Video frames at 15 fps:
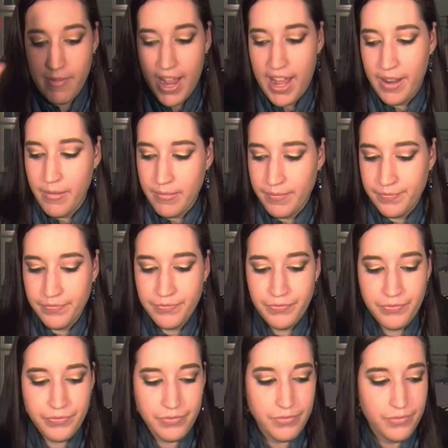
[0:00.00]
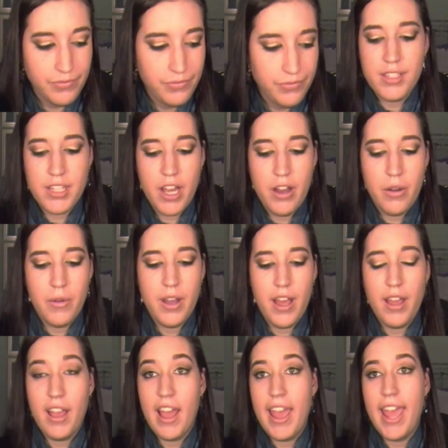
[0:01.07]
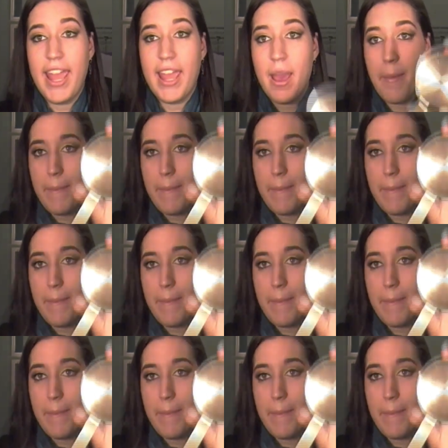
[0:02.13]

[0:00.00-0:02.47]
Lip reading: red. Also a